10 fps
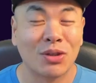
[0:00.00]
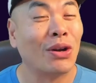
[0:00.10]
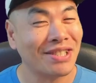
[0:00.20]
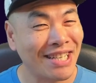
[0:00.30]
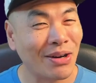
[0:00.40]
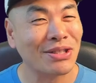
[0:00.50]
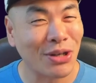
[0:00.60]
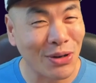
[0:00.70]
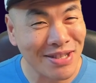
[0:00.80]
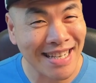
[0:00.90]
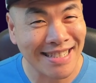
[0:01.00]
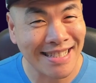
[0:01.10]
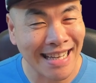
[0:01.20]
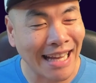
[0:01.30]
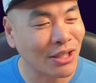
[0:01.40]
notice here on turn
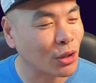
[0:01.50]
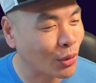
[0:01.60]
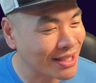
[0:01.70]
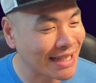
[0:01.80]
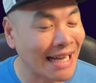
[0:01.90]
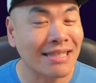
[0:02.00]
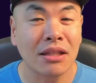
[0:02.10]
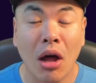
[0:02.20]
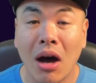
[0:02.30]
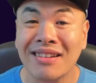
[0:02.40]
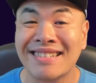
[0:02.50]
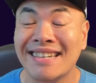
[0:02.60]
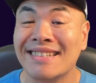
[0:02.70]
68, Krisk has lost his